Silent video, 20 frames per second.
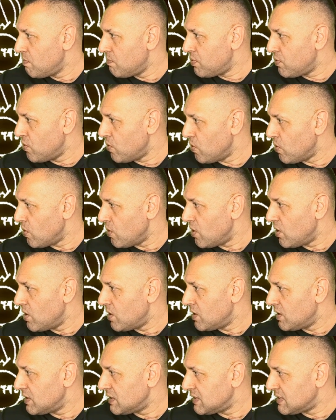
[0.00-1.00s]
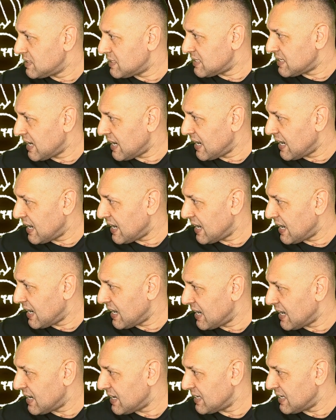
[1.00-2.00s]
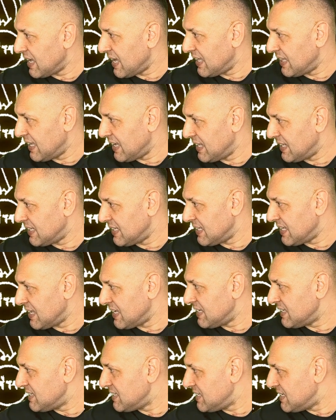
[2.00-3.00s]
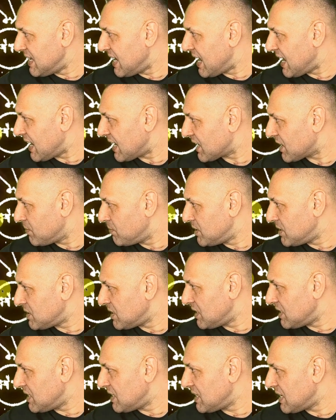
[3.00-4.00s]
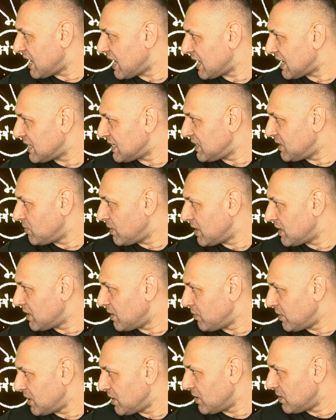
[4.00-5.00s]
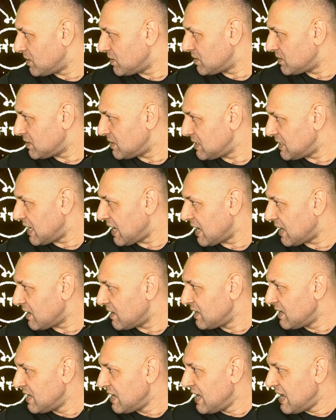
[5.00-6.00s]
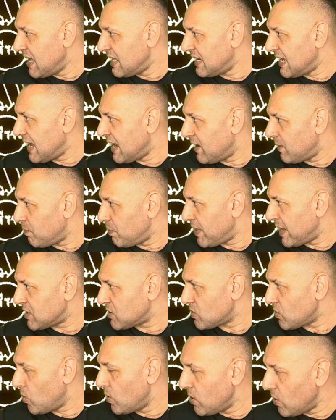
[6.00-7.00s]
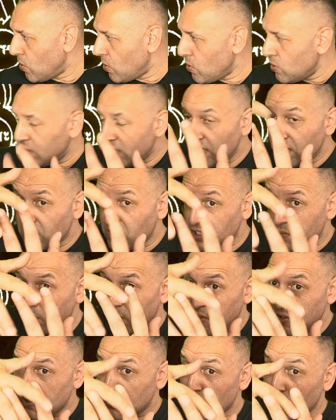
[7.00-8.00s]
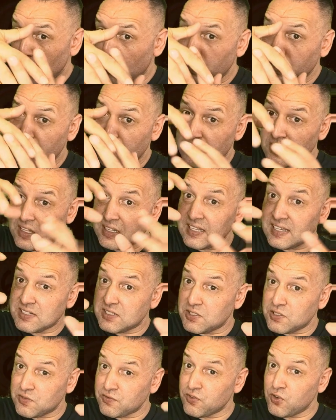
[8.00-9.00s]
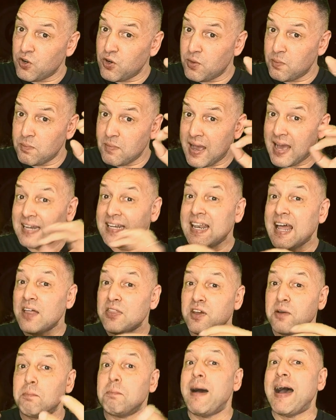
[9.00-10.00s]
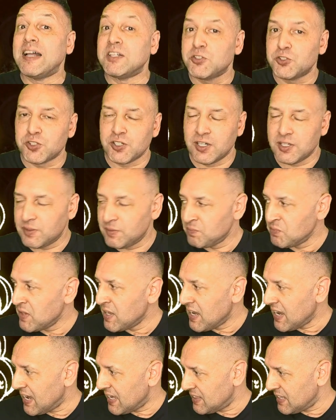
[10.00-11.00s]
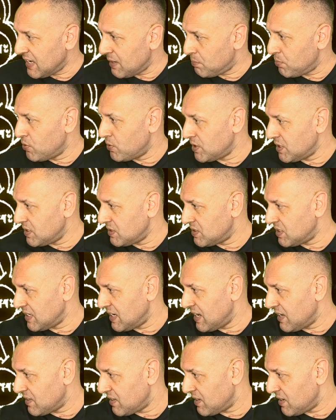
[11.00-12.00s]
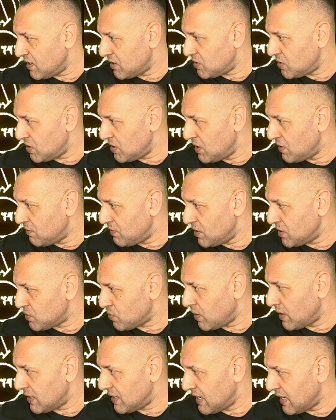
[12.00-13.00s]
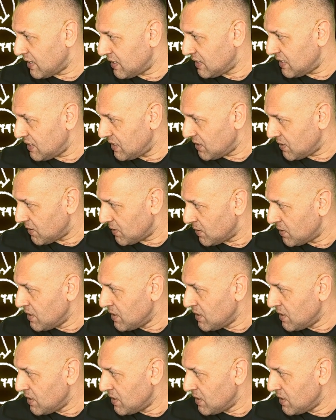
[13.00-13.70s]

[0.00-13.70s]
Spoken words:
Buddha, and then Ya. Can we see the Ya anywhere? There we go. Ya. Now, that's all interspersed with the letters from another mantra, and they're put in together to give this one down here.